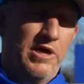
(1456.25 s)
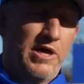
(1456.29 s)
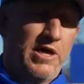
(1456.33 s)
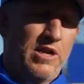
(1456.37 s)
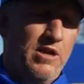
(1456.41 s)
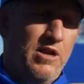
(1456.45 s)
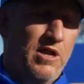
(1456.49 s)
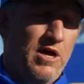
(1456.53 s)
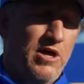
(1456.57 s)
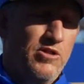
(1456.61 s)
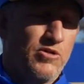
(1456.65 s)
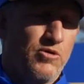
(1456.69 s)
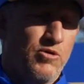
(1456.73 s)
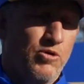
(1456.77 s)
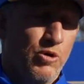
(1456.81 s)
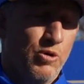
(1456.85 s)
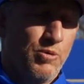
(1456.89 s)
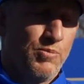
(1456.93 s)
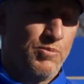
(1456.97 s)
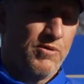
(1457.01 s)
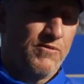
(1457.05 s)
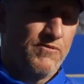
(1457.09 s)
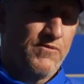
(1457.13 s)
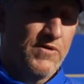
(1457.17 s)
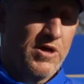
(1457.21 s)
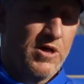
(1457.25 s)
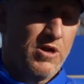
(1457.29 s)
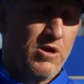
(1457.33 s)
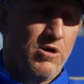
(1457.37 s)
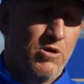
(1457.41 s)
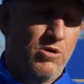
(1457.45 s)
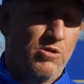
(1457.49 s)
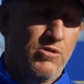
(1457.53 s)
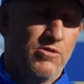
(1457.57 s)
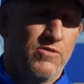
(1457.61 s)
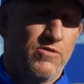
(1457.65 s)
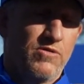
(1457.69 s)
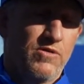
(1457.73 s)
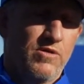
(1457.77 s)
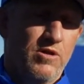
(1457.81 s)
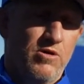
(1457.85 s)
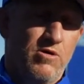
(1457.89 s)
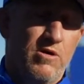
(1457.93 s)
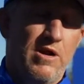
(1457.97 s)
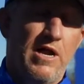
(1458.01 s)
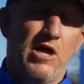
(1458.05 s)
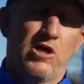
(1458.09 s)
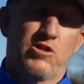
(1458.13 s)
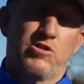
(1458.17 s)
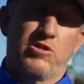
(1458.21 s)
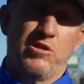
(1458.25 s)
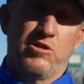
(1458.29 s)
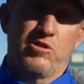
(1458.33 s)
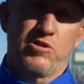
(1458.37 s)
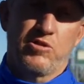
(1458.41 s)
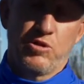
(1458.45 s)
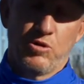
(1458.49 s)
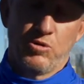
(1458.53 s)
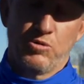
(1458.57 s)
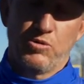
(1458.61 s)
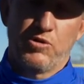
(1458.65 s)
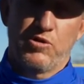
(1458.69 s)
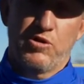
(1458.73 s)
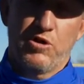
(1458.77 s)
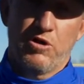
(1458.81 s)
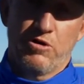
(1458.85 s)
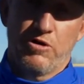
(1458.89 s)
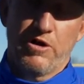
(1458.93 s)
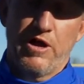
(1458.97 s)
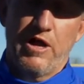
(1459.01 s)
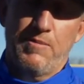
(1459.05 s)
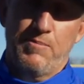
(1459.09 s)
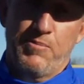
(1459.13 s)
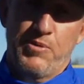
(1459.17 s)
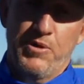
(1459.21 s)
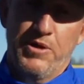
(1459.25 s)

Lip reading: had a nice group of veterans that are actually students here at